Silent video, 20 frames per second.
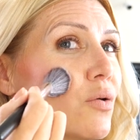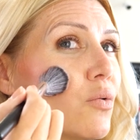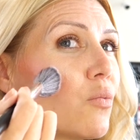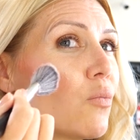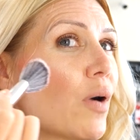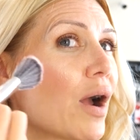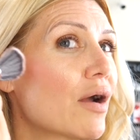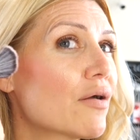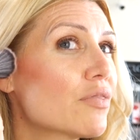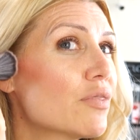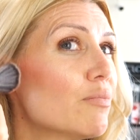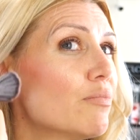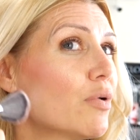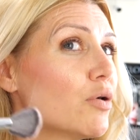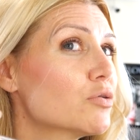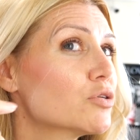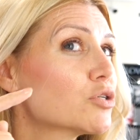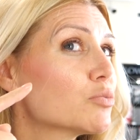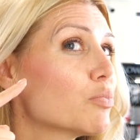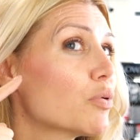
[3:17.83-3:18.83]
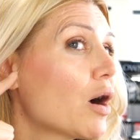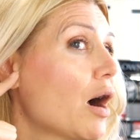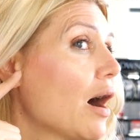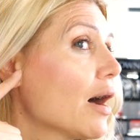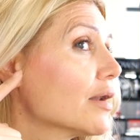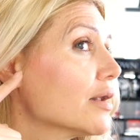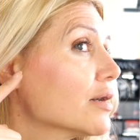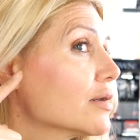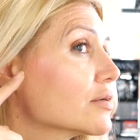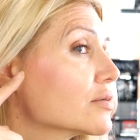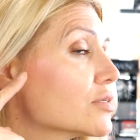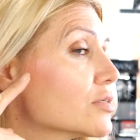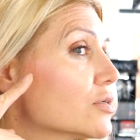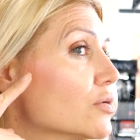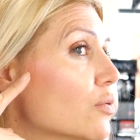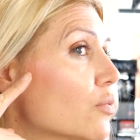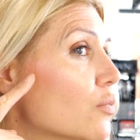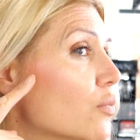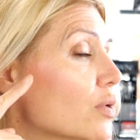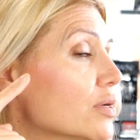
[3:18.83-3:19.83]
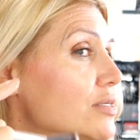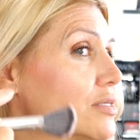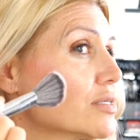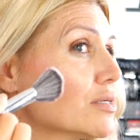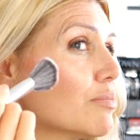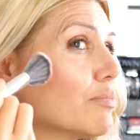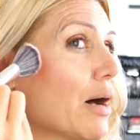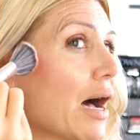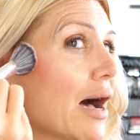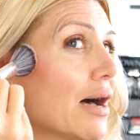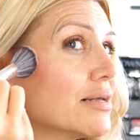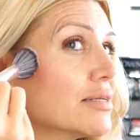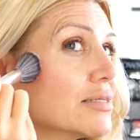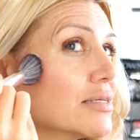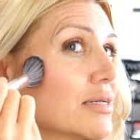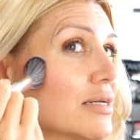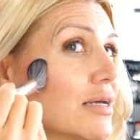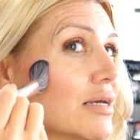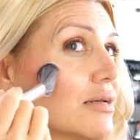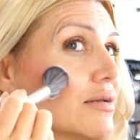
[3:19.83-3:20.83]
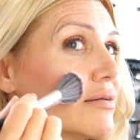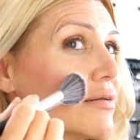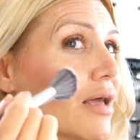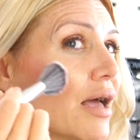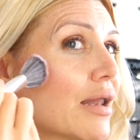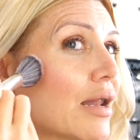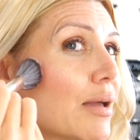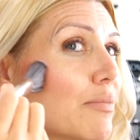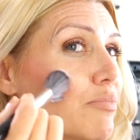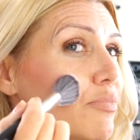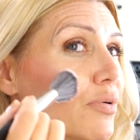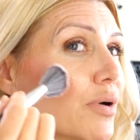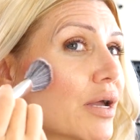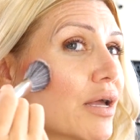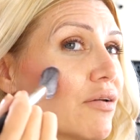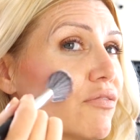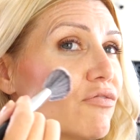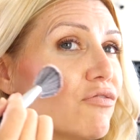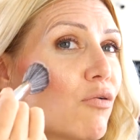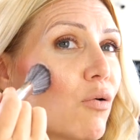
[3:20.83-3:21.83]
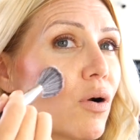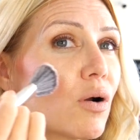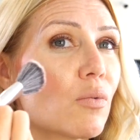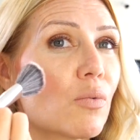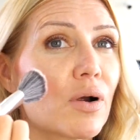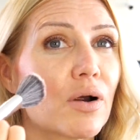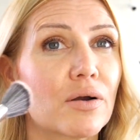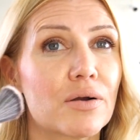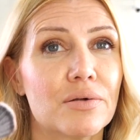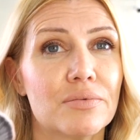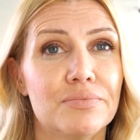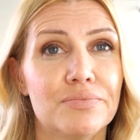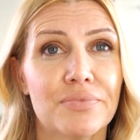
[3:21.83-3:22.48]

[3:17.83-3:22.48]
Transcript: where the most product was deposited, and I bring it forward.